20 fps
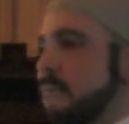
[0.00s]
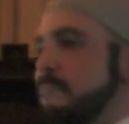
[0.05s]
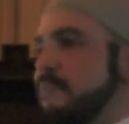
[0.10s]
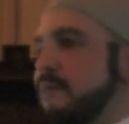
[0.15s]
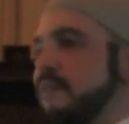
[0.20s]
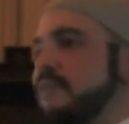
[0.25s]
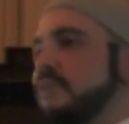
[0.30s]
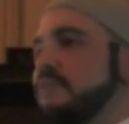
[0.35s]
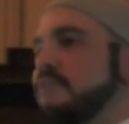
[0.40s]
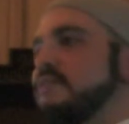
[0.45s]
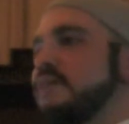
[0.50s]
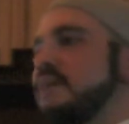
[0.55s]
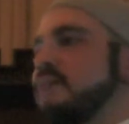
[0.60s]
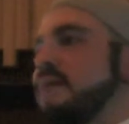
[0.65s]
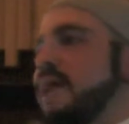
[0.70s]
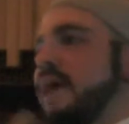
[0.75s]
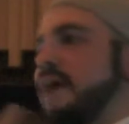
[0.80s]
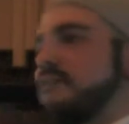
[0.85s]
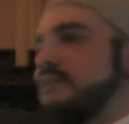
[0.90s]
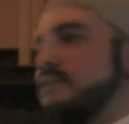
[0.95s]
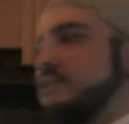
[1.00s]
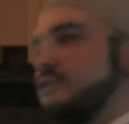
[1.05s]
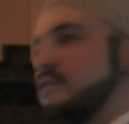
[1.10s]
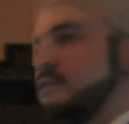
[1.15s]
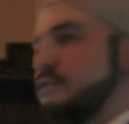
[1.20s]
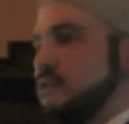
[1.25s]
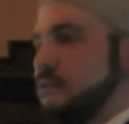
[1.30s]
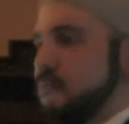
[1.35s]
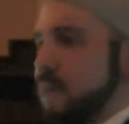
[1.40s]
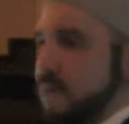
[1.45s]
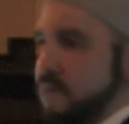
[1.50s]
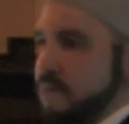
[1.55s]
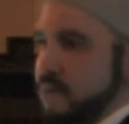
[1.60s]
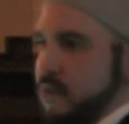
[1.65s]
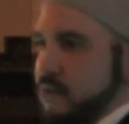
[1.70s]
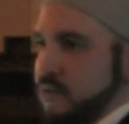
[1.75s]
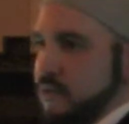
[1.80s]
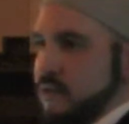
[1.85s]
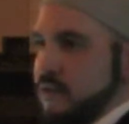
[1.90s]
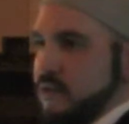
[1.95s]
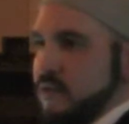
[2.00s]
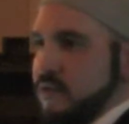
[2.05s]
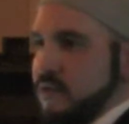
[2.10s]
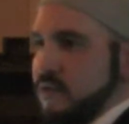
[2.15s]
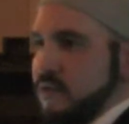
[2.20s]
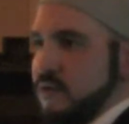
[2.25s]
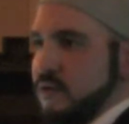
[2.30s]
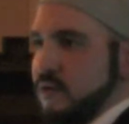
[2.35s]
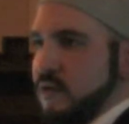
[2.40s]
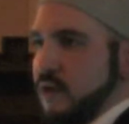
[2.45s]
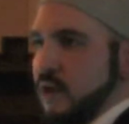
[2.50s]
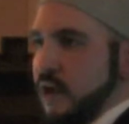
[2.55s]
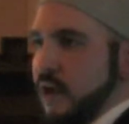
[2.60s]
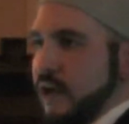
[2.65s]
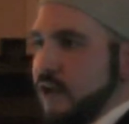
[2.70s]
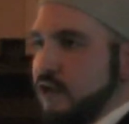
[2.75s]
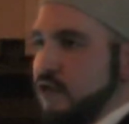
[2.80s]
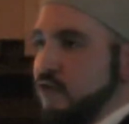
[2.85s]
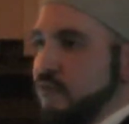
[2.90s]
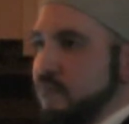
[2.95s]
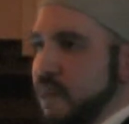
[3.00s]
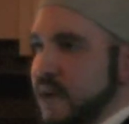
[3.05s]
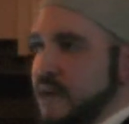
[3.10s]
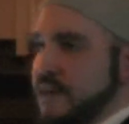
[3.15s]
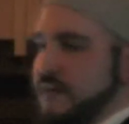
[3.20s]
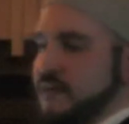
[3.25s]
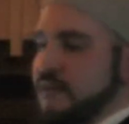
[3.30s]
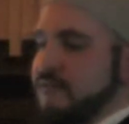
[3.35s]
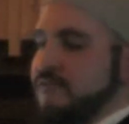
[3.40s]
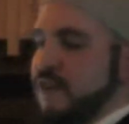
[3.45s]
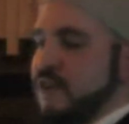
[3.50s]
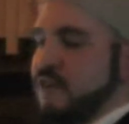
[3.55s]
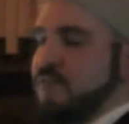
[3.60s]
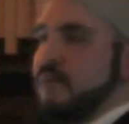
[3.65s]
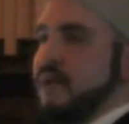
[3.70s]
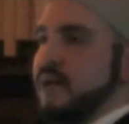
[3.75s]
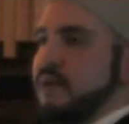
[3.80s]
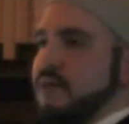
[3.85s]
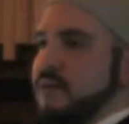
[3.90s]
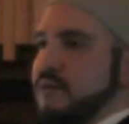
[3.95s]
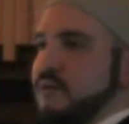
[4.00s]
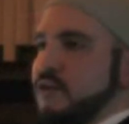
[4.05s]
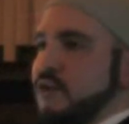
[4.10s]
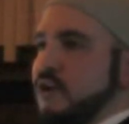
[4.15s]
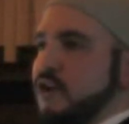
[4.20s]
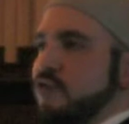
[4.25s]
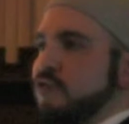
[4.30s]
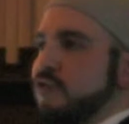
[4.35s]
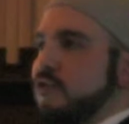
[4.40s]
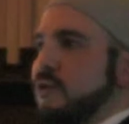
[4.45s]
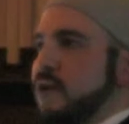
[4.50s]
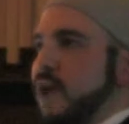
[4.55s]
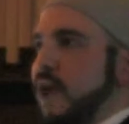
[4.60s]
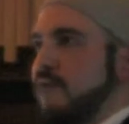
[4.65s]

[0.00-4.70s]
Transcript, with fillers: But this is him acting on his own impulses. And you made this his first basis. So